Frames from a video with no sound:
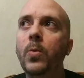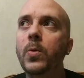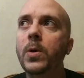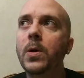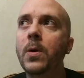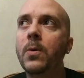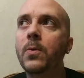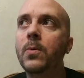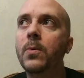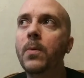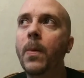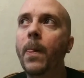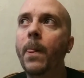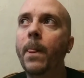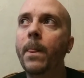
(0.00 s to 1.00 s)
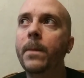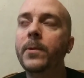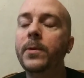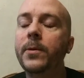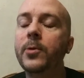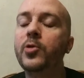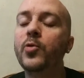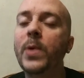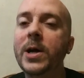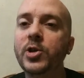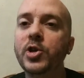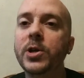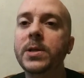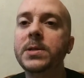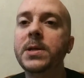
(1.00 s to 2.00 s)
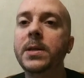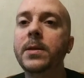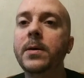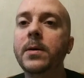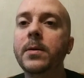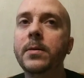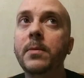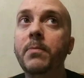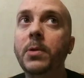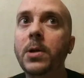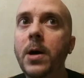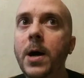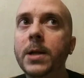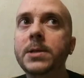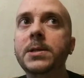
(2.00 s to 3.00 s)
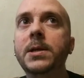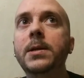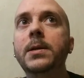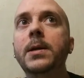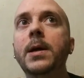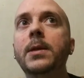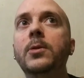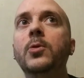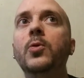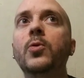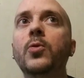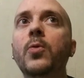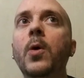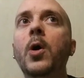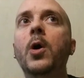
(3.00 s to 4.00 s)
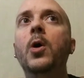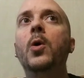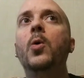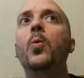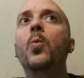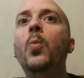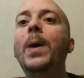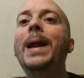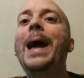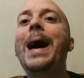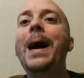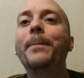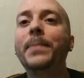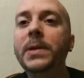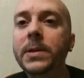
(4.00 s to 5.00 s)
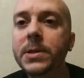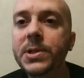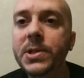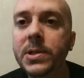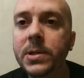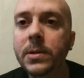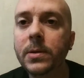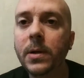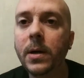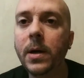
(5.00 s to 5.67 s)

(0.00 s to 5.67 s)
you know, the directions and the plots and what happens